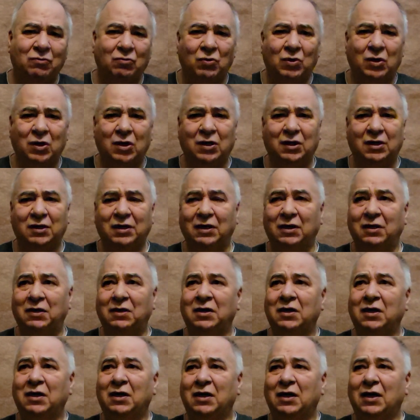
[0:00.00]
wood
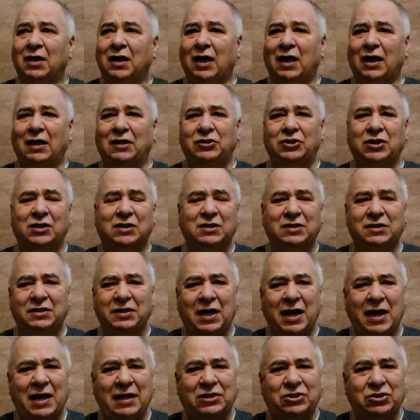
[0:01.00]
and just
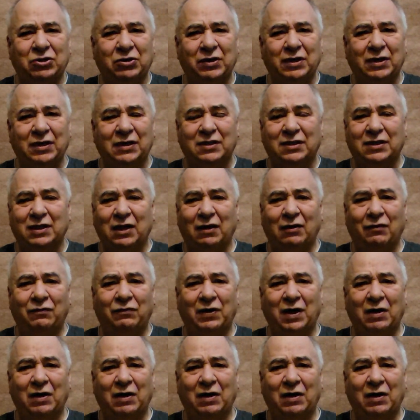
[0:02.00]
nature in itself.